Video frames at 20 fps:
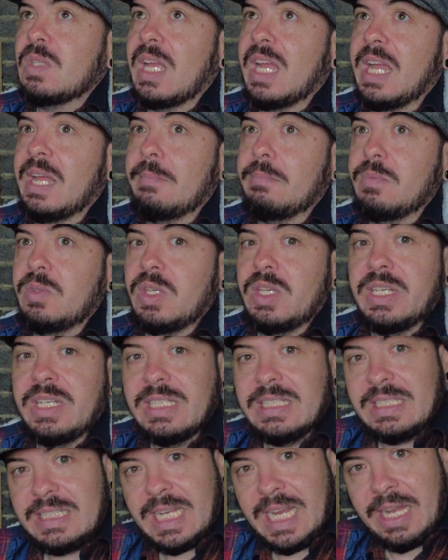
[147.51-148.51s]
You
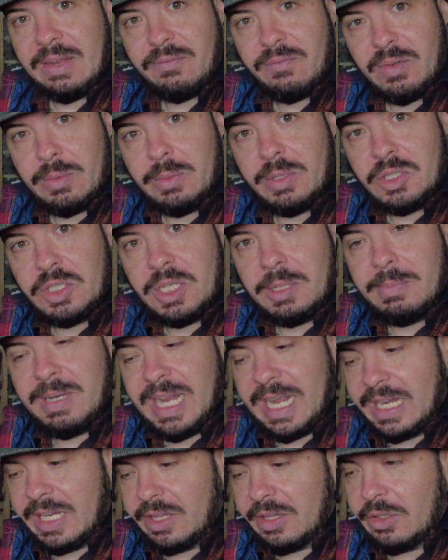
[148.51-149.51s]
can see it from the chimney
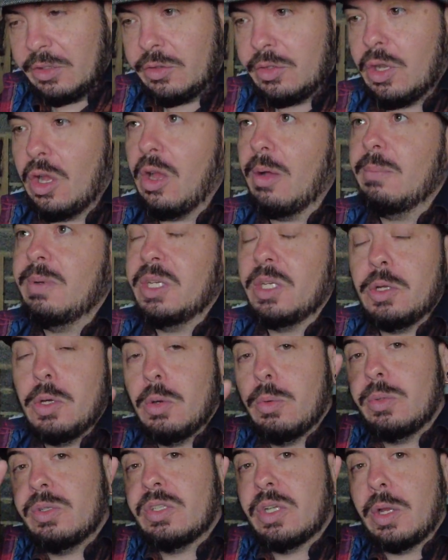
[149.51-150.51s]
head at the top, and you can
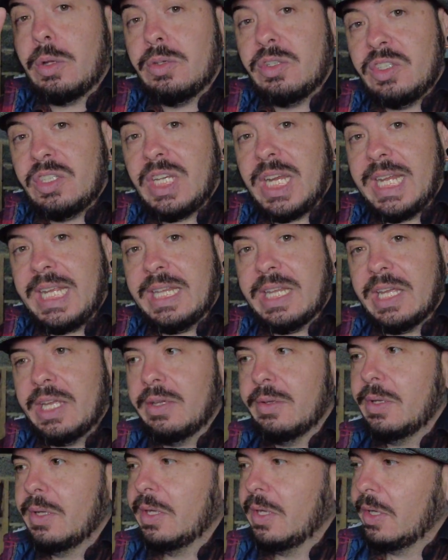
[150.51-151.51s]
also see the
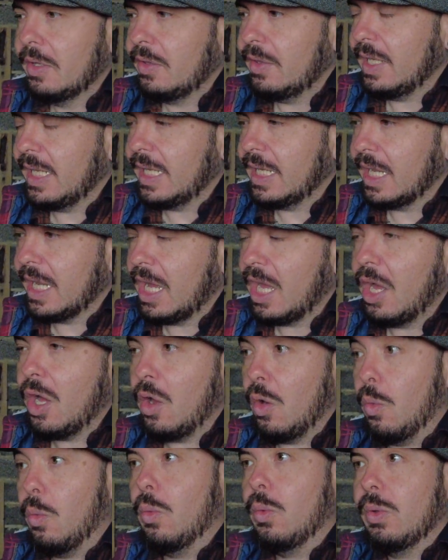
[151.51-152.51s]

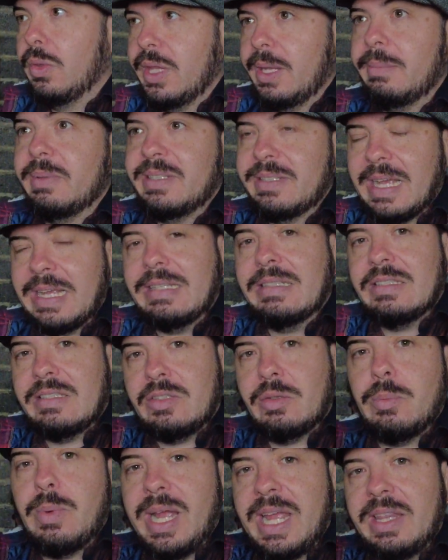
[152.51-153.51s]
hole that pertains
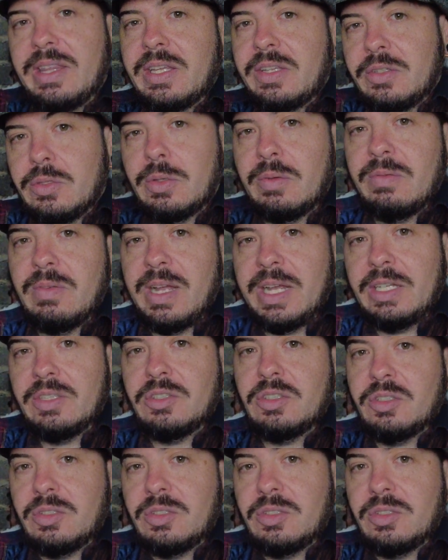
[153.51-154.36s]
to where the sort of like